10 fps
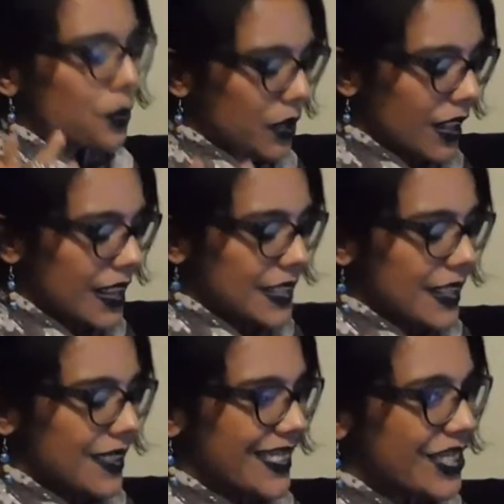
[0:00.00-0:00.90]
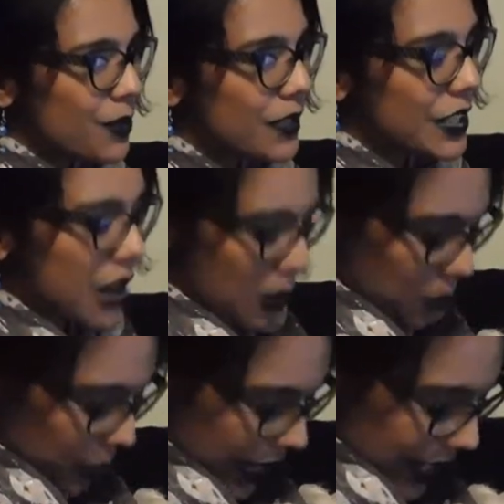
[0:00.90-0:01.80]
realizing there's something not
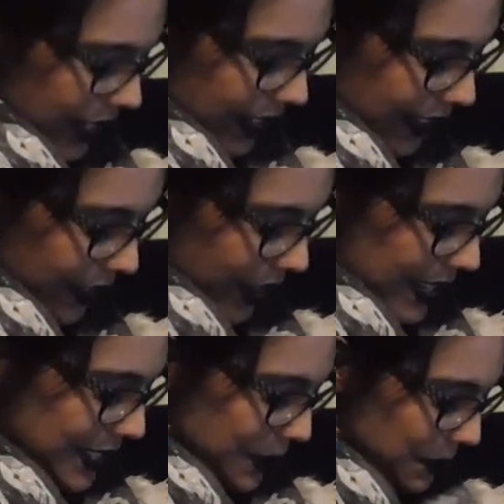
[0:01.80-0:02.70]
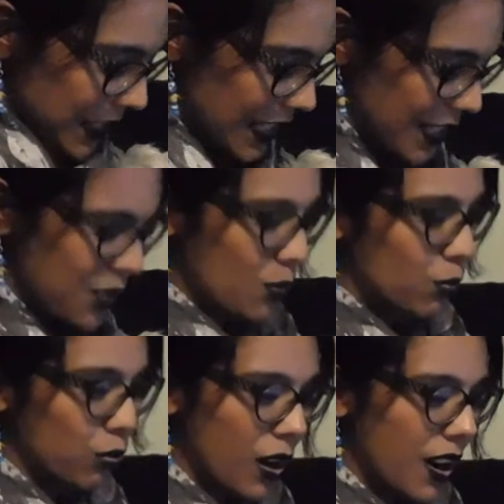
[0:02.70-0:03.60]
right here. Okay, something is
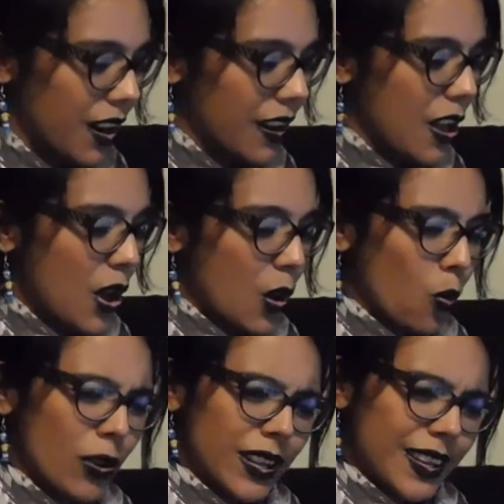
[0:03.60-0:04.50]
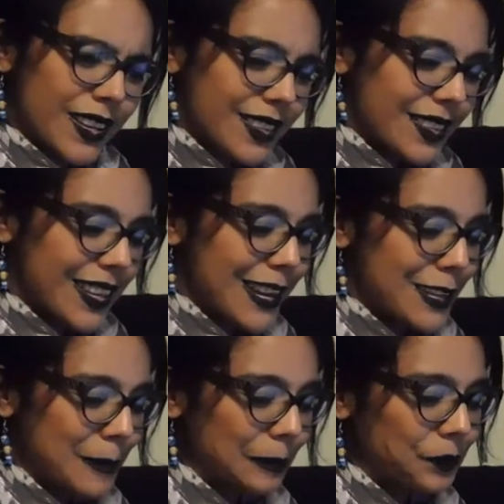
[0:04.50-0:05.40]
wrong. What is
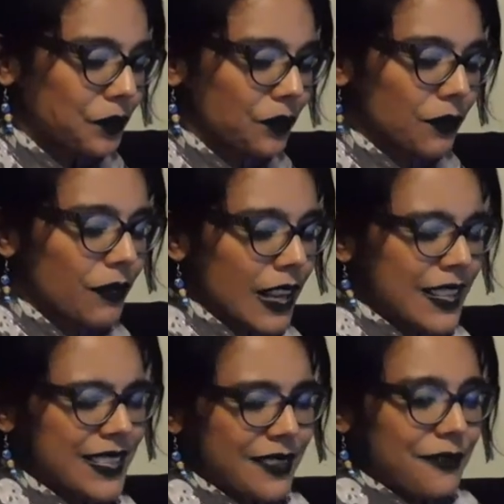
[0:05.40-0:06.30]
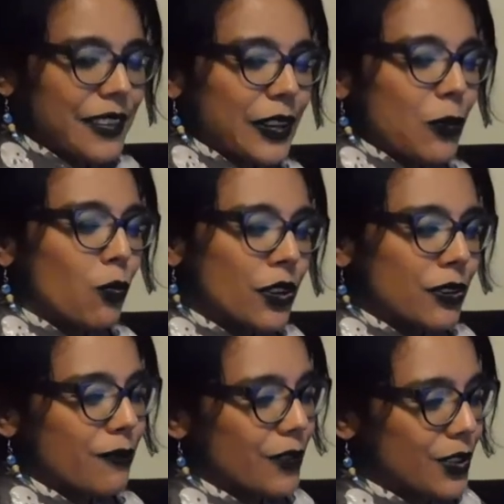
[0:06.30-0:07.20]
it? this is a very
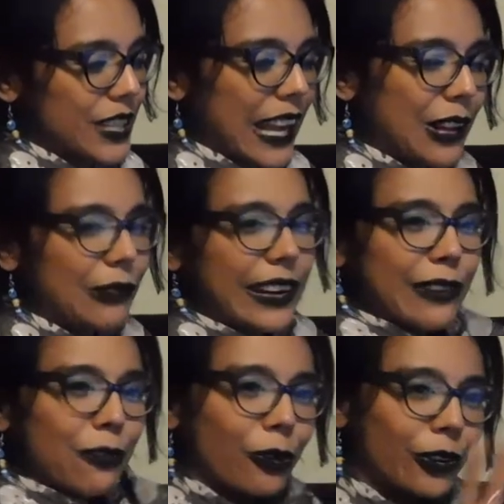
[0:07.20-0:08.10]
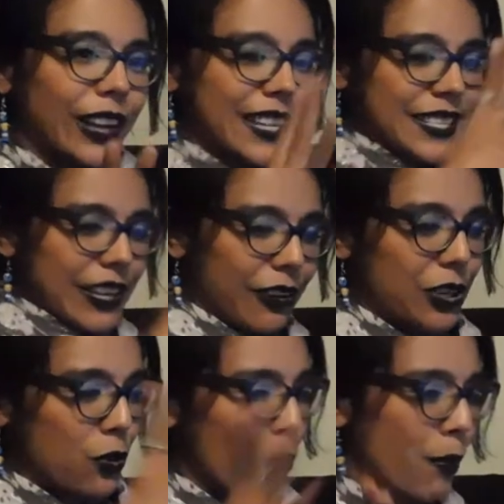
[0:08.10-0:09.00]
wonderful tale, right, of horror and terror.
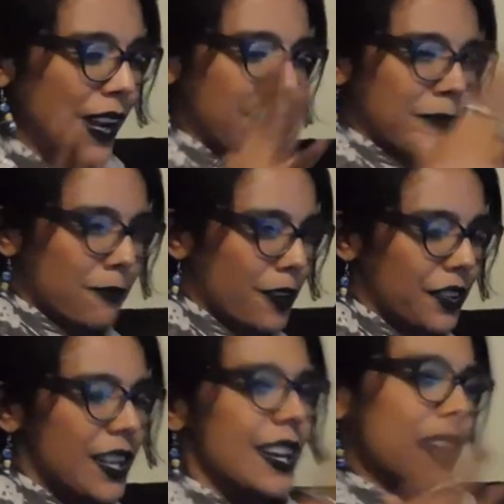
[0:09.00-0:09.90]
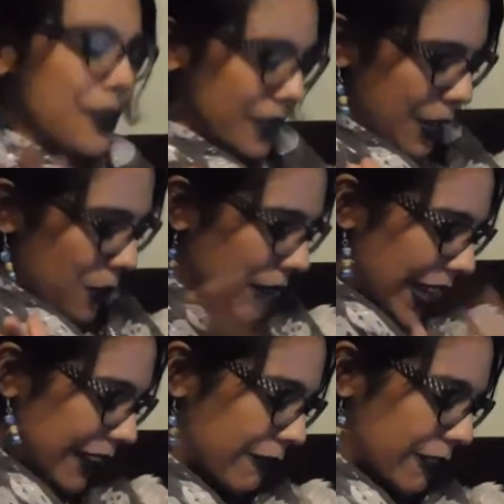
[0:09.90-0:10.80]
You go back and forth. You're like,
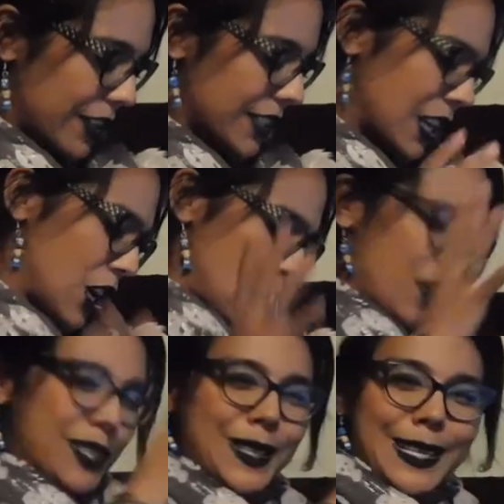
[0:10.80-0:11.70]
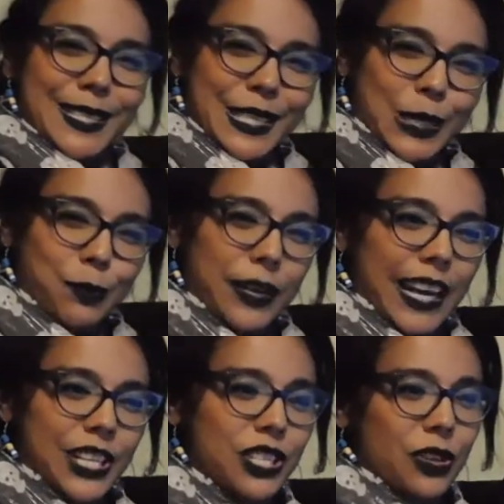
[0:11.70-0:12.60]
okay, at first, what's the
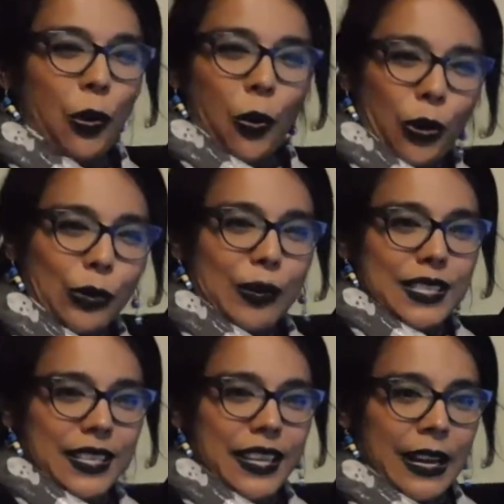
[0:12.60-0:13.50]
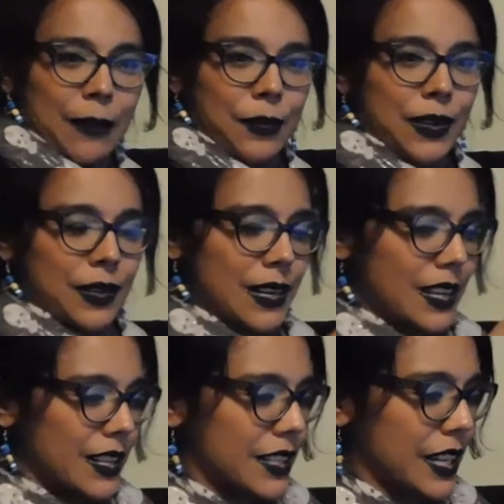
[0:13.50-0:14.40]
anticipation, the horror, what's going to happen,
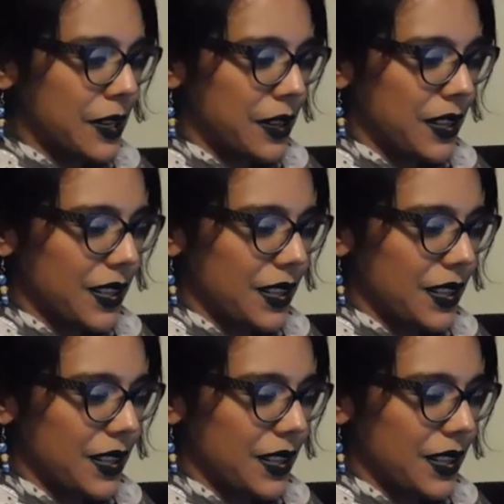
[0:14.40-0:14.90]
the terror.